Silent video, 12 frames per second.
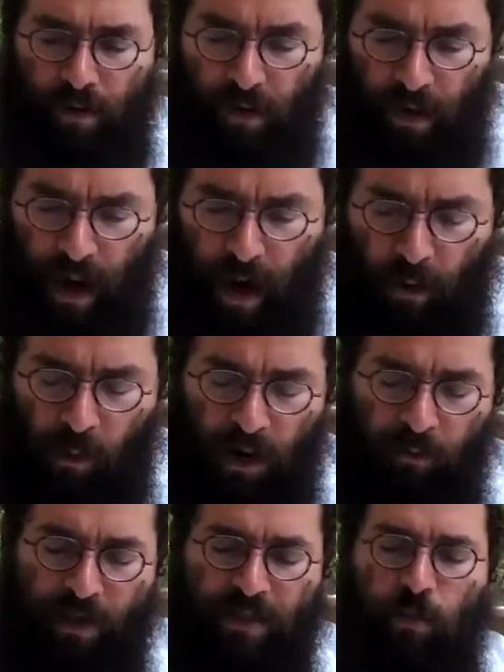
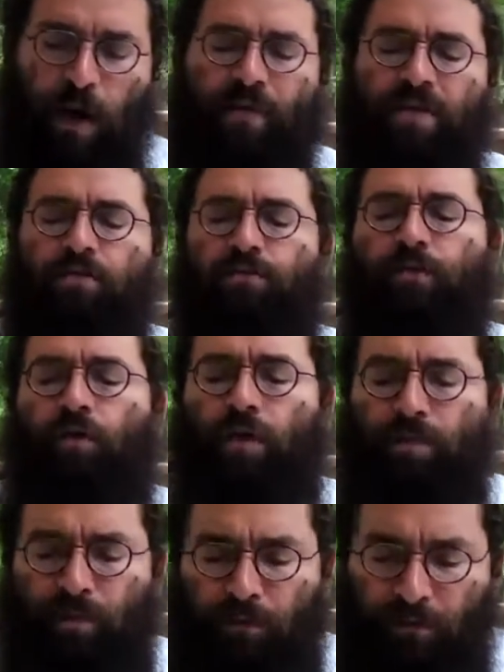One reason why this view
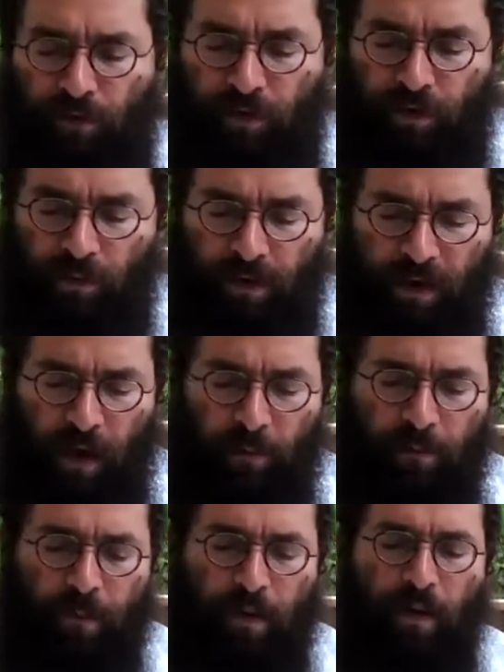was preferred to
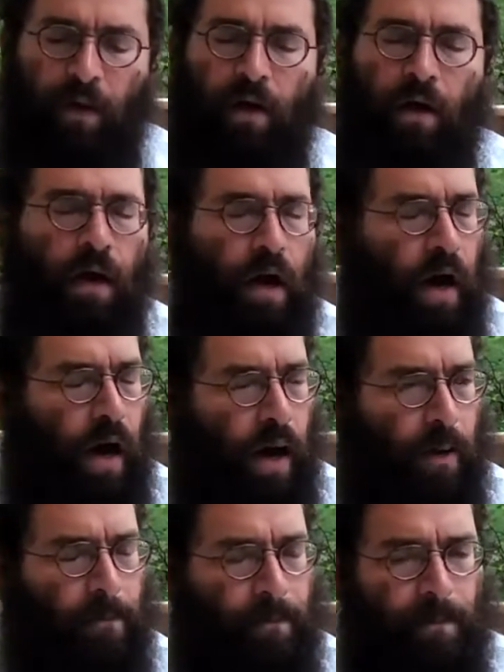become
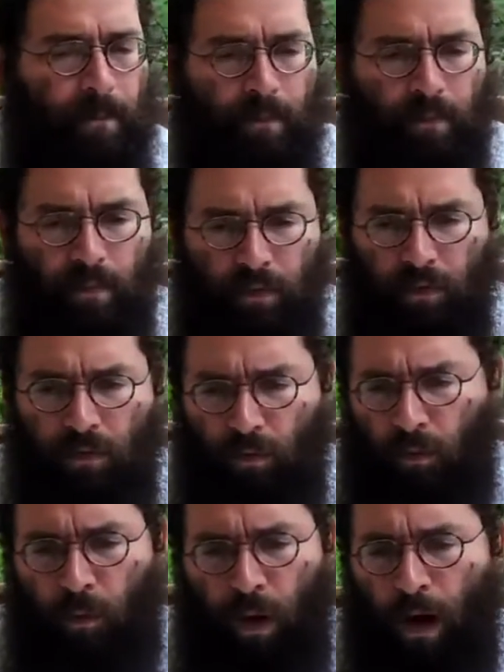how
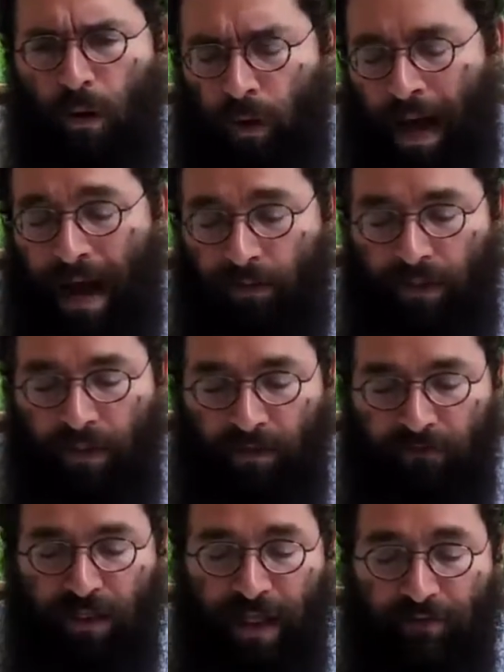they
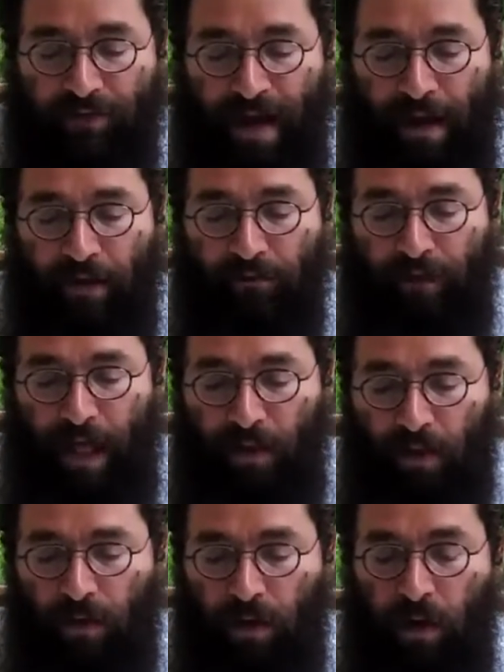lived life and how they
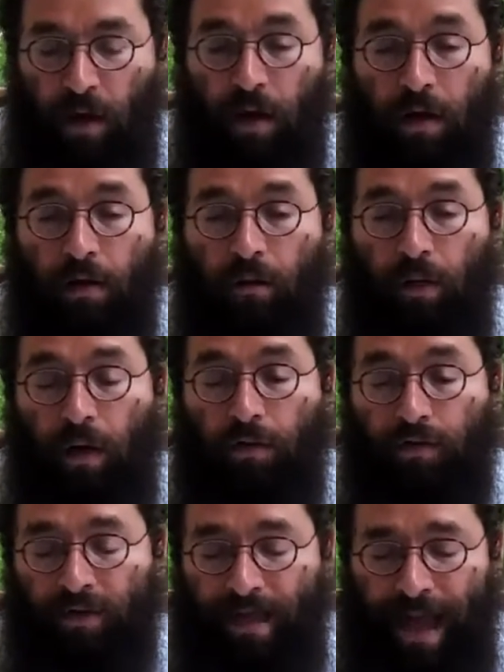followed, we'll
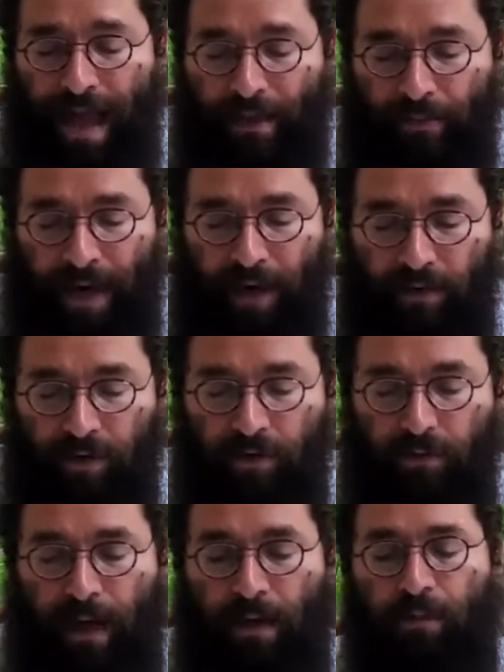understand
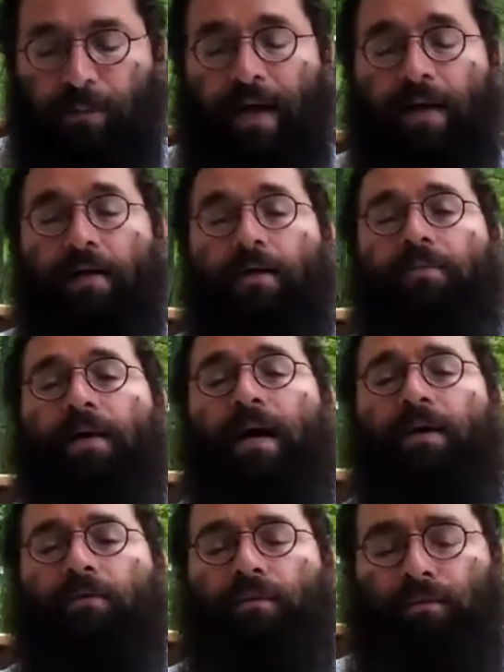
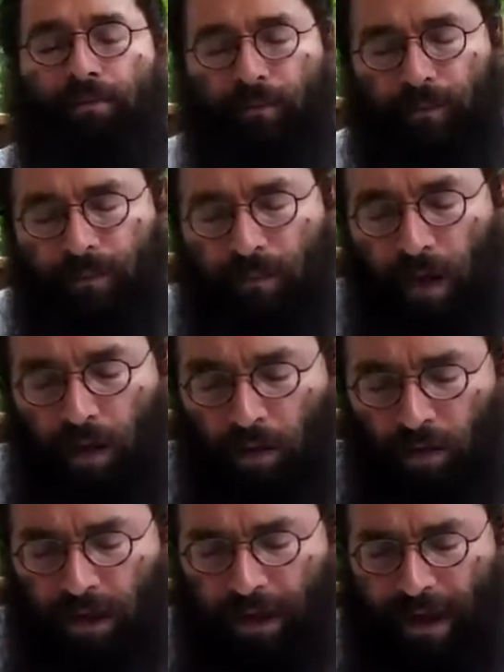by
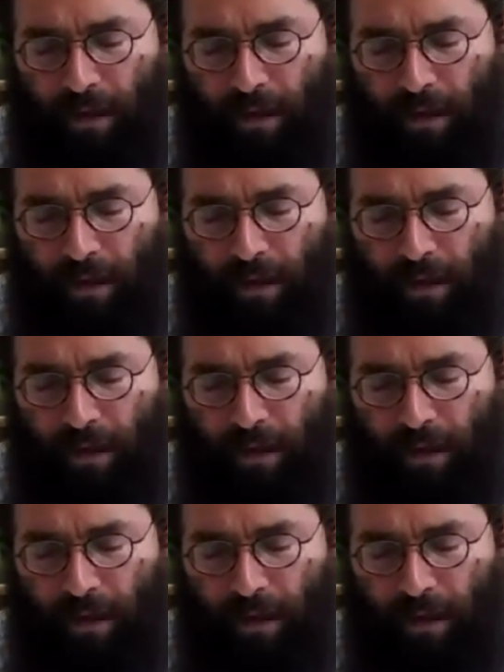looking